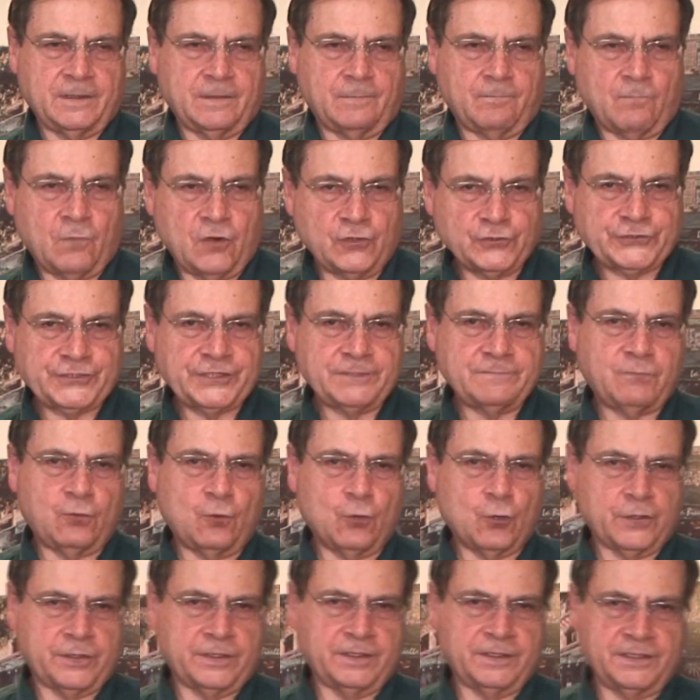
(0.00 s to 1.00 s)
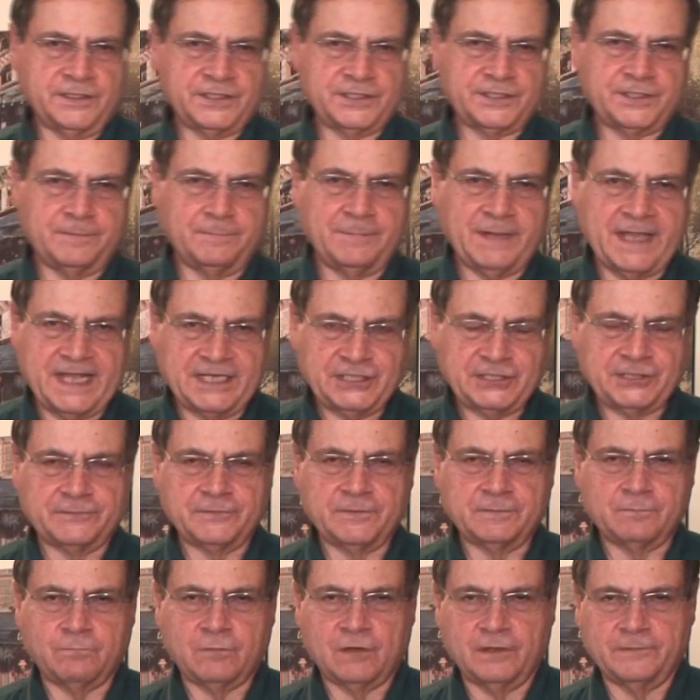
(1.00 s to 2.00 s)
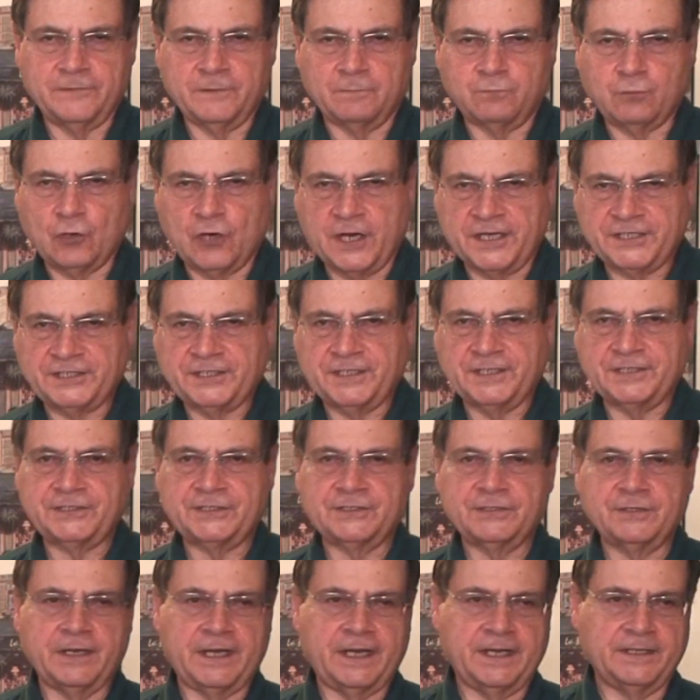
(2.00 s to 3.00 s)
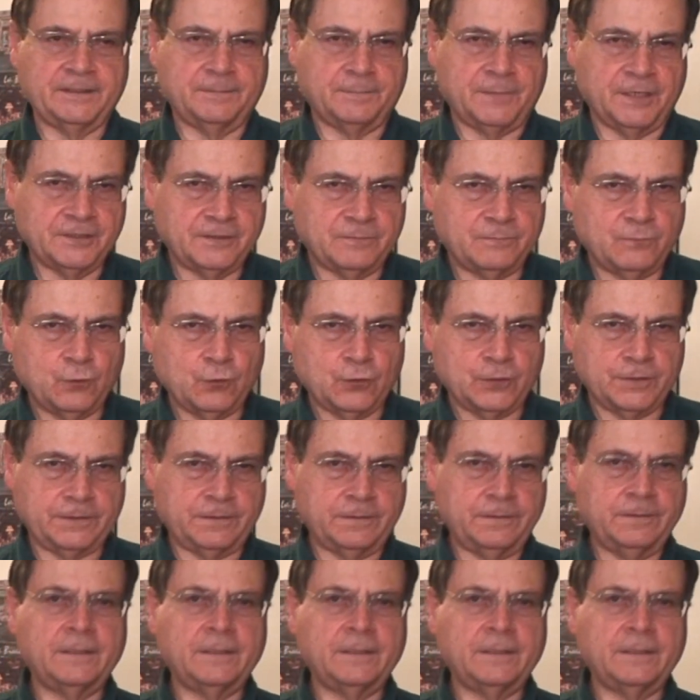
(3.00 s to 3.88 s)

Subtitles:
Most important is the match of the processor and the motherboard.